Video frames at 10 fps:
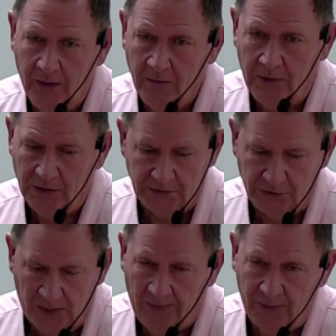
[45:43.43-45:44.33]
because of
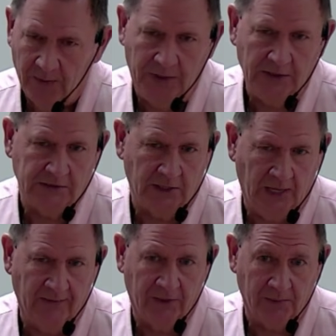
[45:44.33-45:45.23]
dropping a piece and
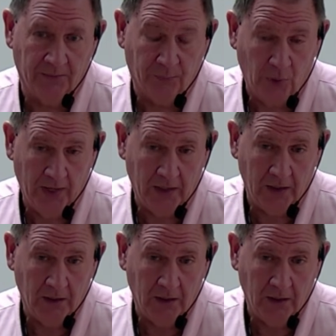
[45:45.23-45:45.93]
having it break.